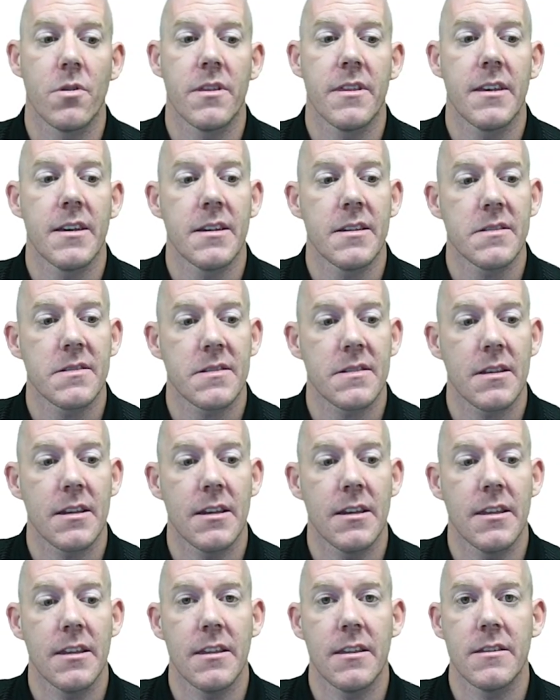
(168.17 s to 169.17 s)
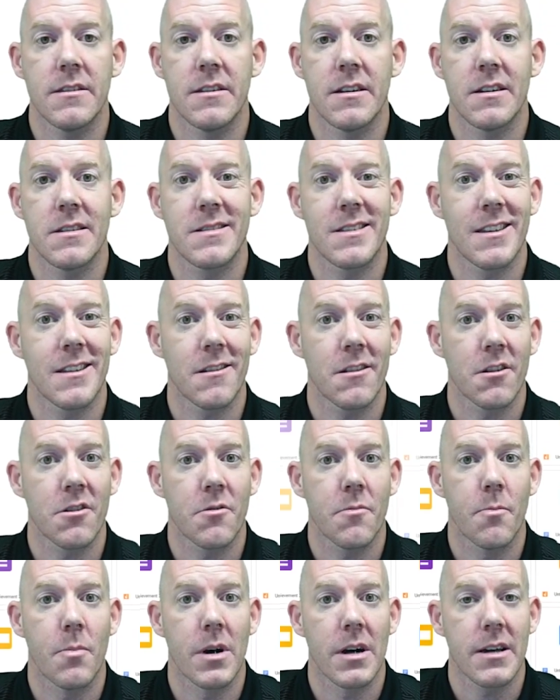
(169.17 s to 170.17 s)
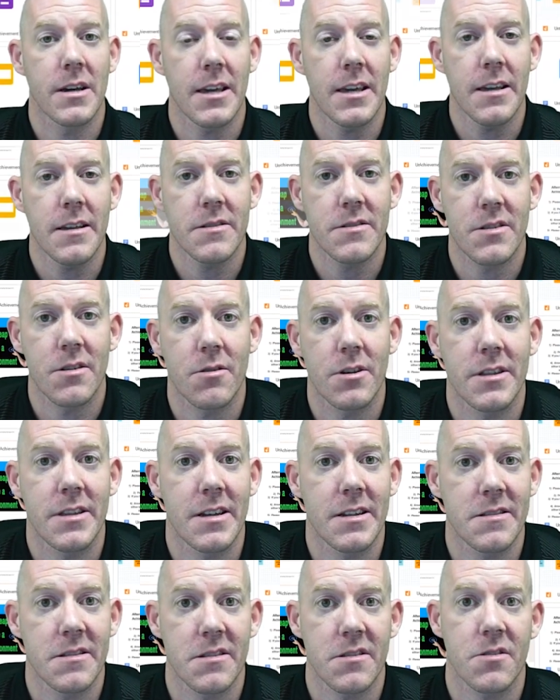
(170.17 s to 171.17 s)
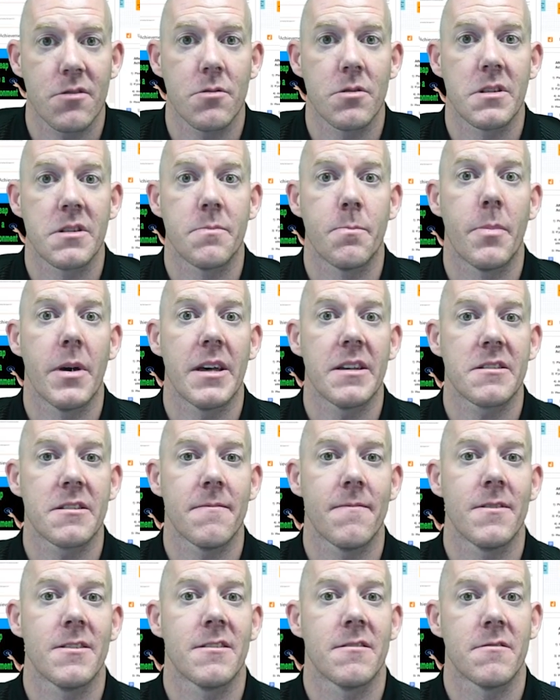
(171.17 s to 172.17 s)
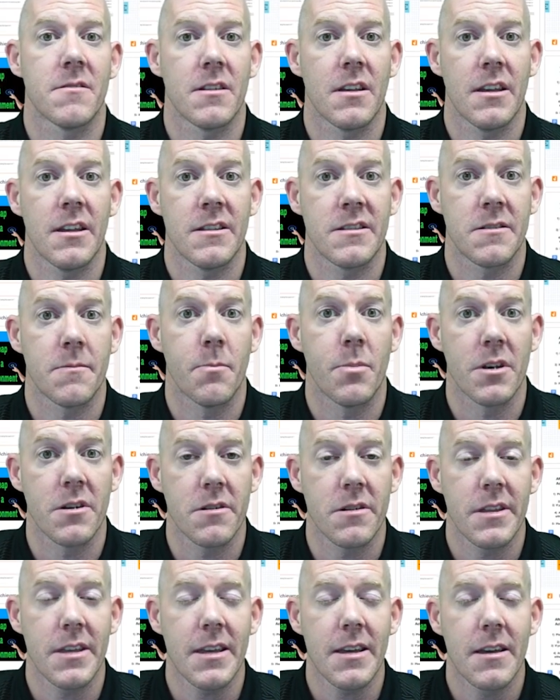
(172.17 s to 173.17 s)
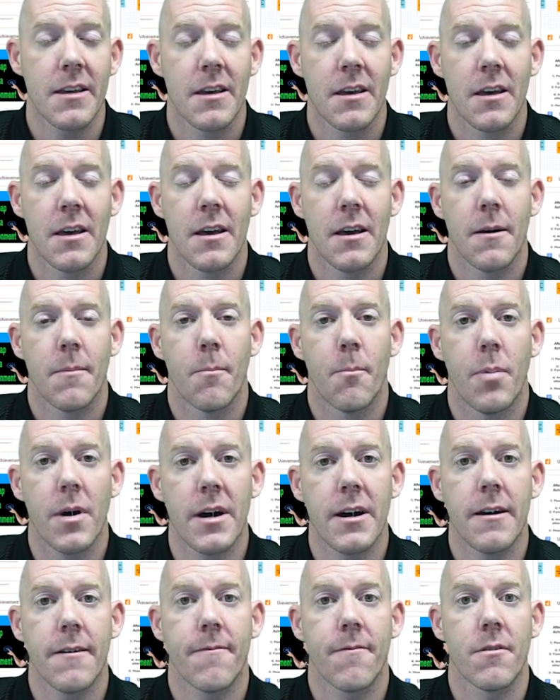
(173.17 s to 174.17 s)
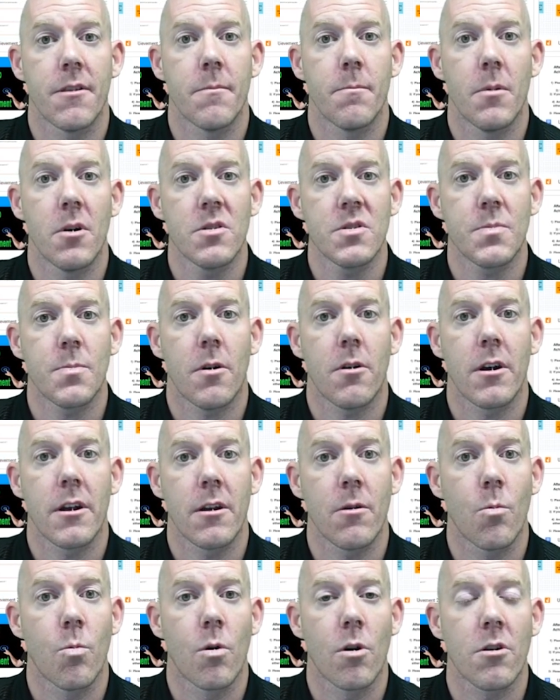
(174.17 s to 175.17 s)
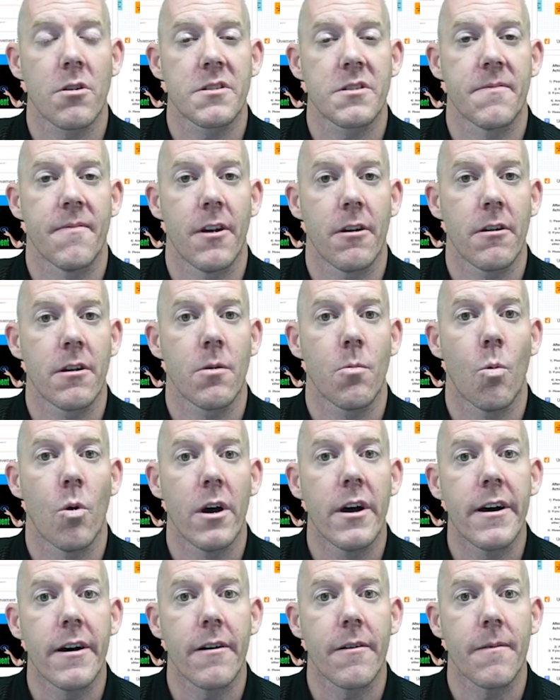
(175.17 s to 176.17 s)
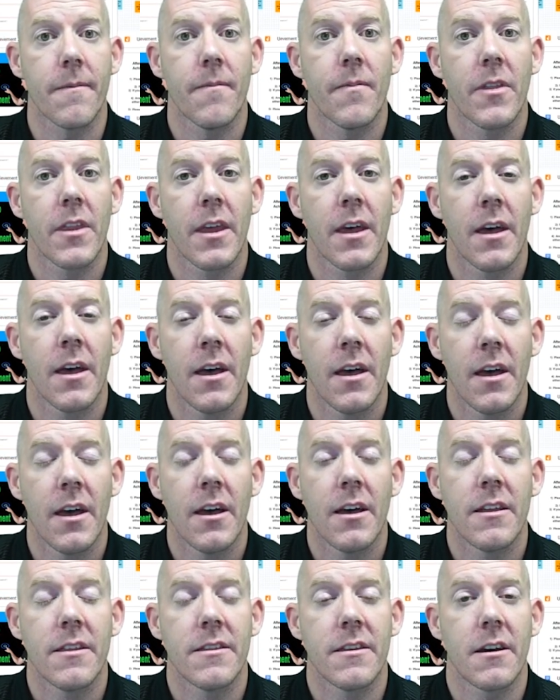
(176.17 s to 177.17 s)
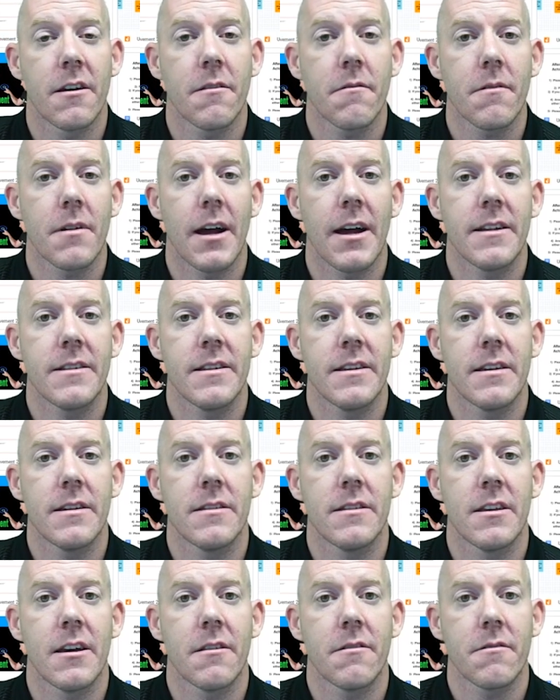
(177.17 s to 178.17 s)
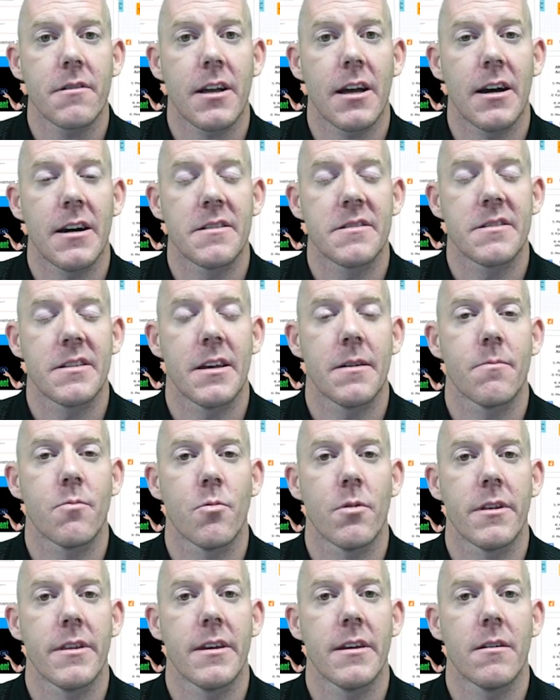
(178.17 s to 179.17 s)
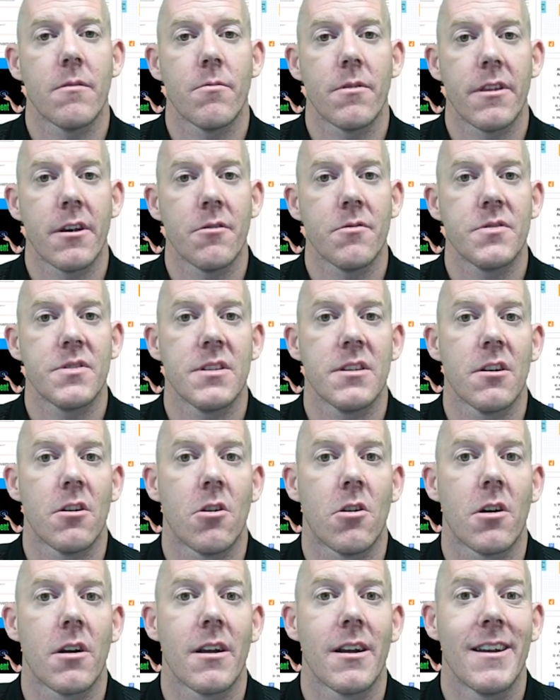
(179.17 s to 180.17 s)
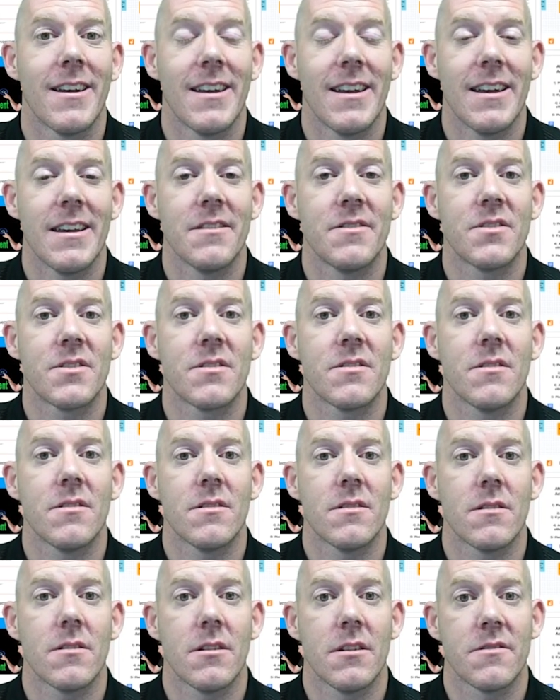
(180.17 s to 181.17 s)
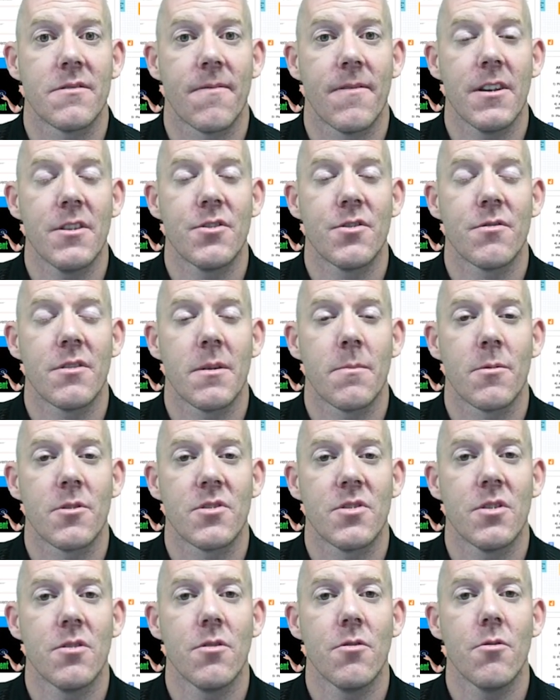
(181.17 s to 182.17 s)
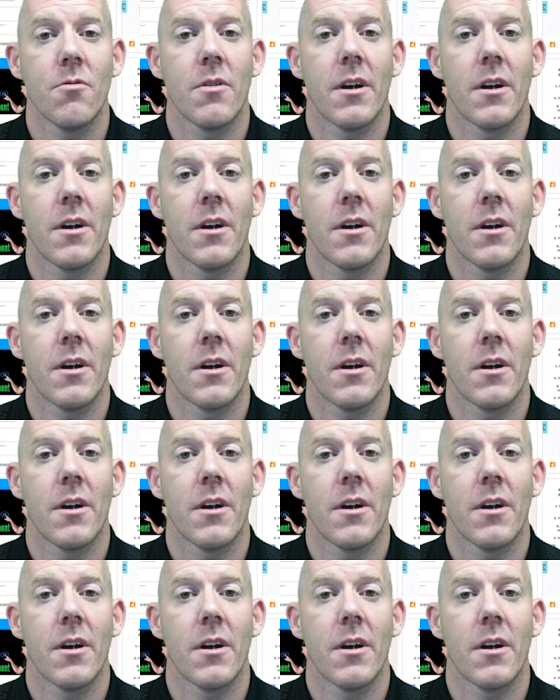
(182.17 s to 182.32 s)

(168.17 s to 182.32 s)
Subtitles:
this, it does get a little buggy, so it does it to the best of its ability, but for the most part it works very well. The other concept with it, with OCR, is feature number 2,